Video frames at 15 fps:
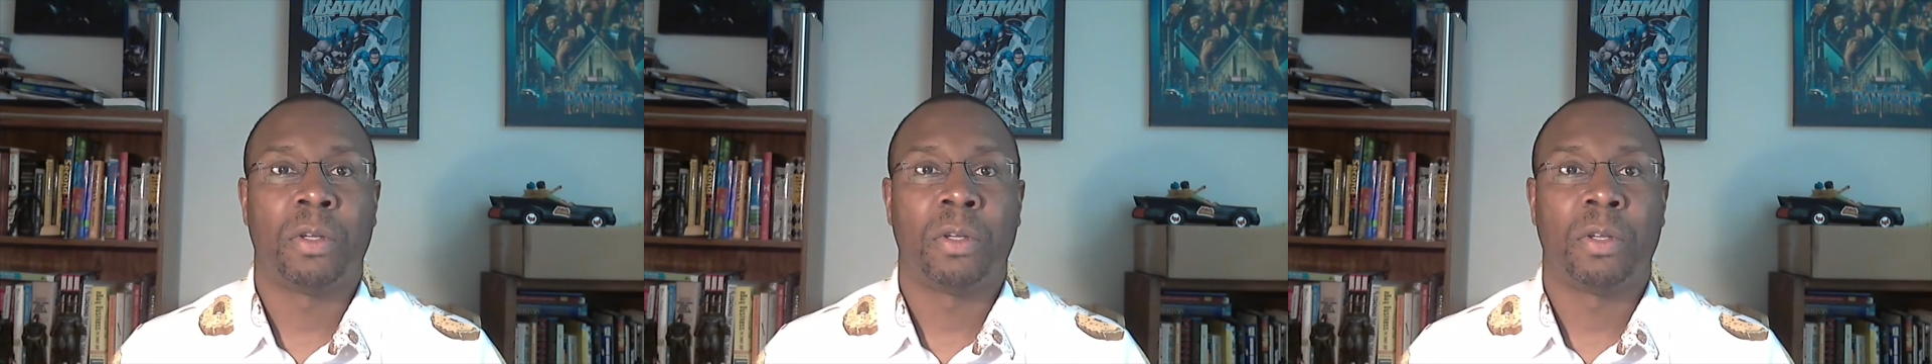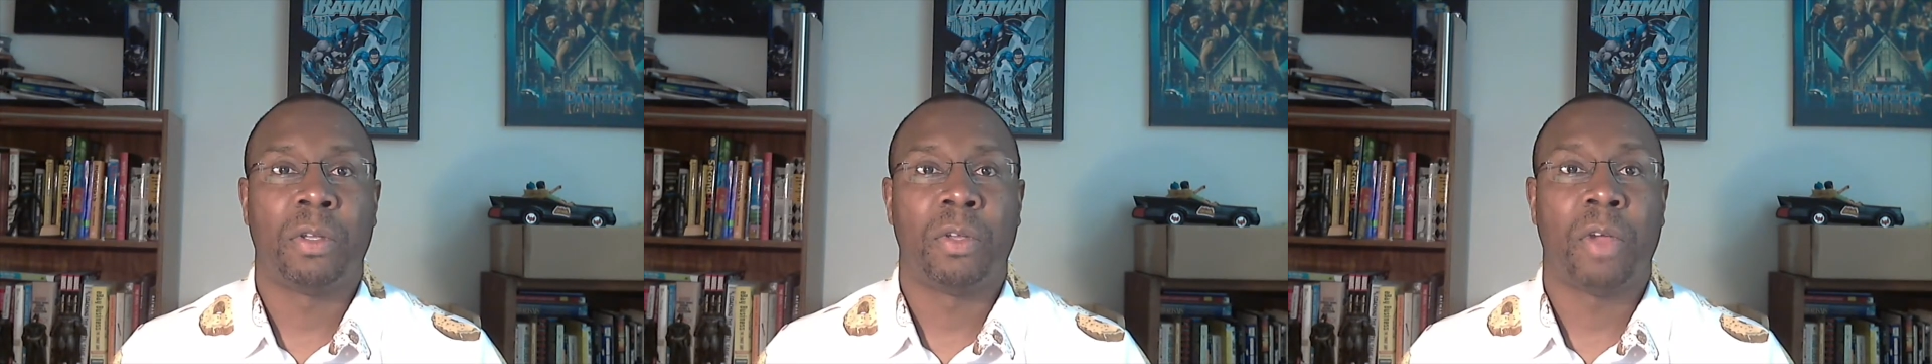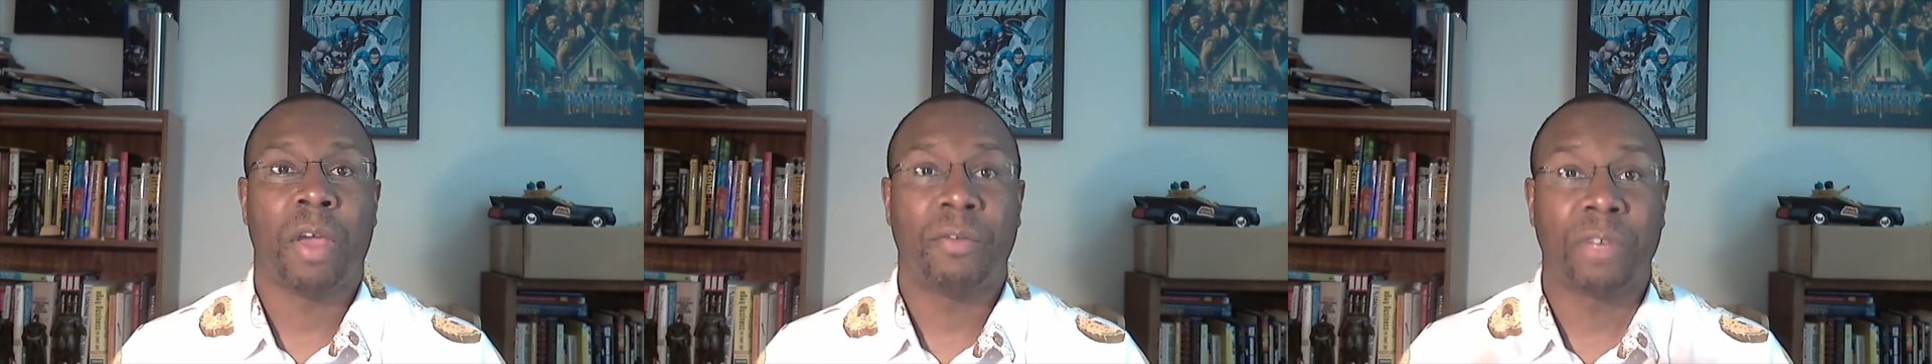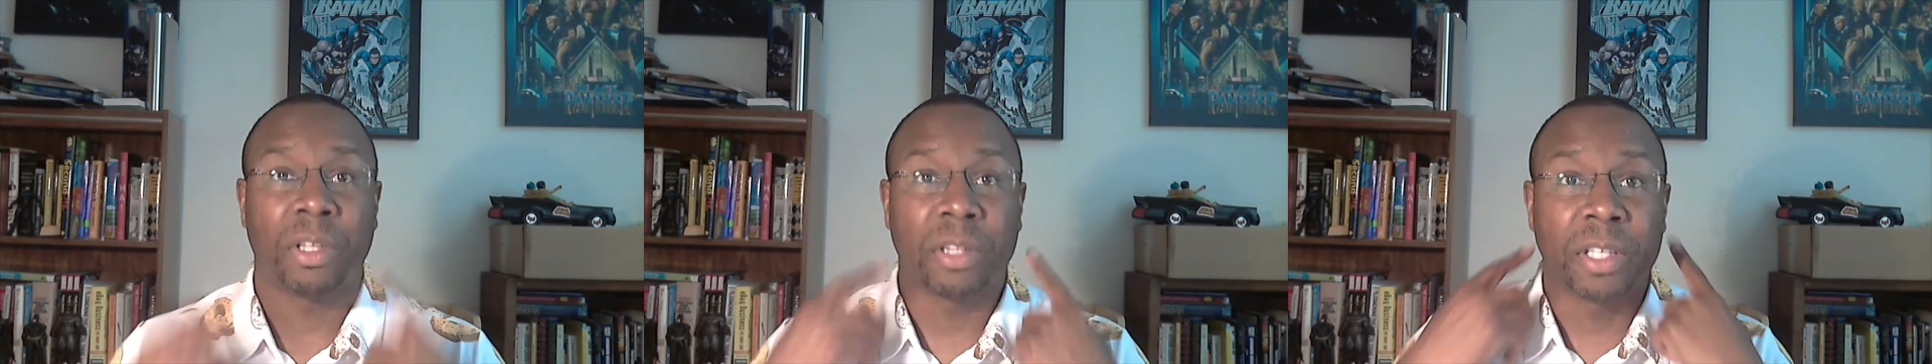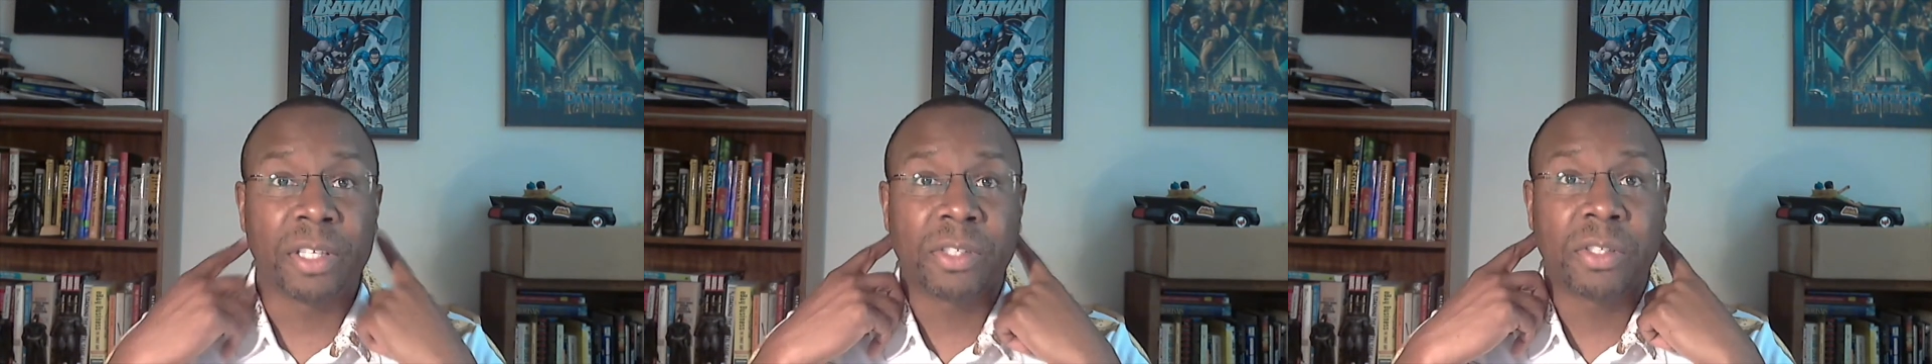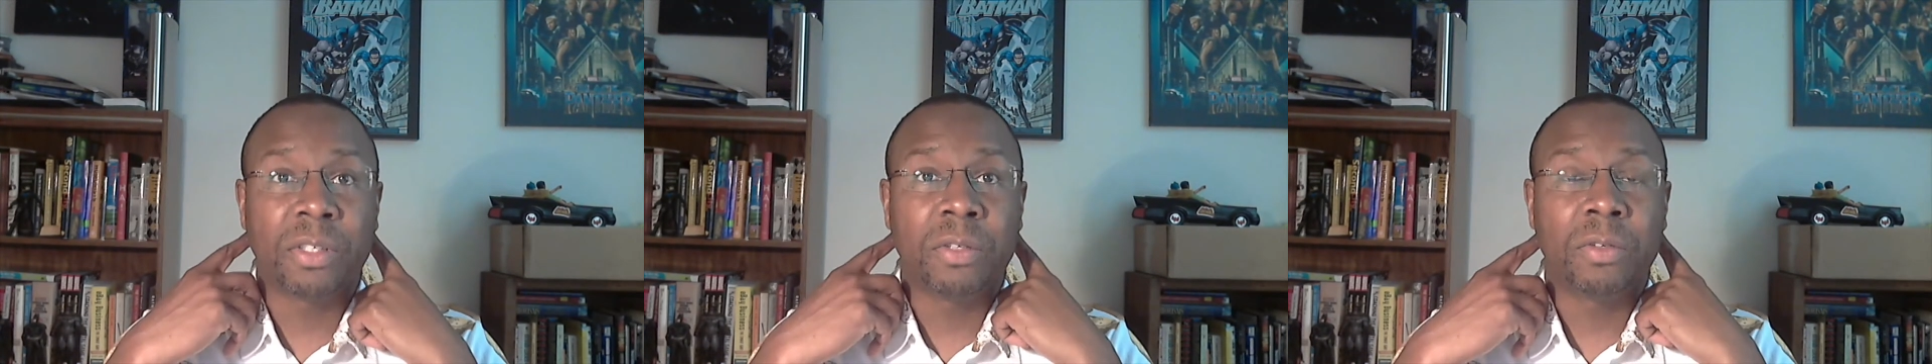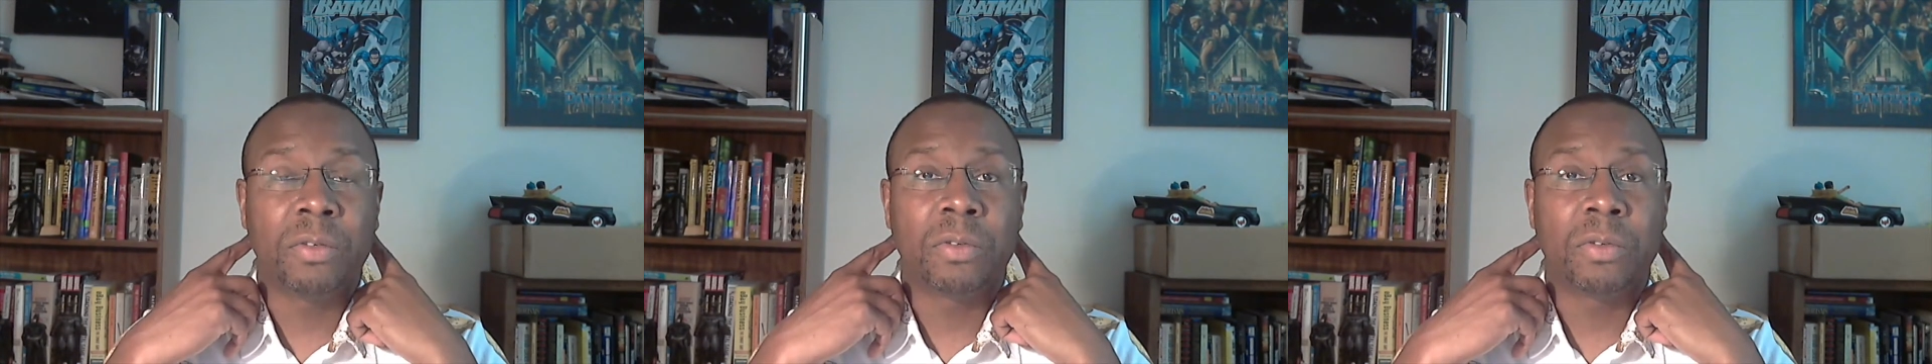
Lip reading: you have to listen,